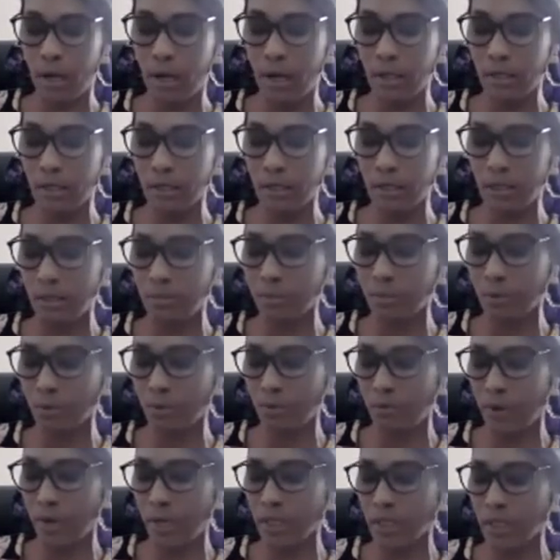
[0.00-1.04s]
as it
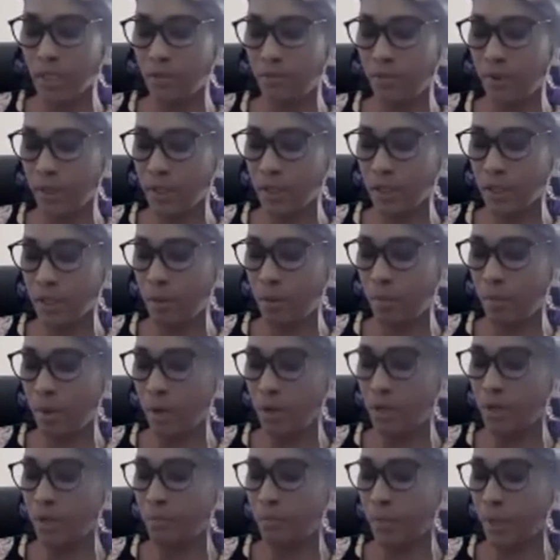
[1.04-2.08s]
provides facts
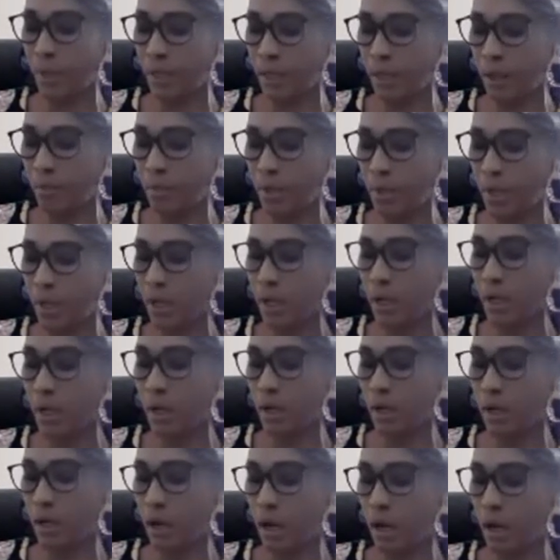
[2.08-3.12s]
about the pandemic
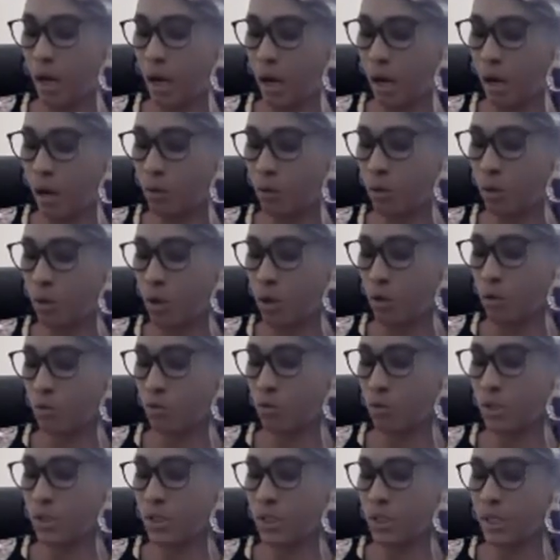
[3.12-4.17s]
and how
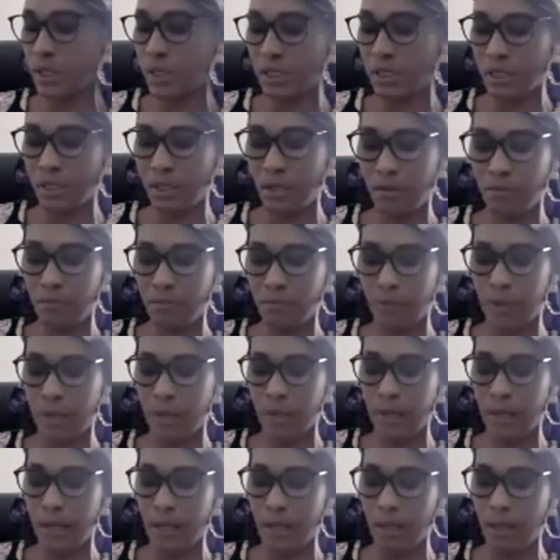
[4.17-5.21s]
to stay safe
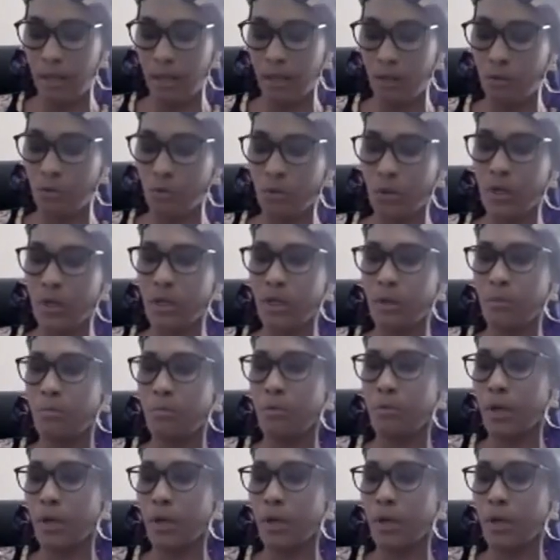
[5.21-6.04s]
and healthy during the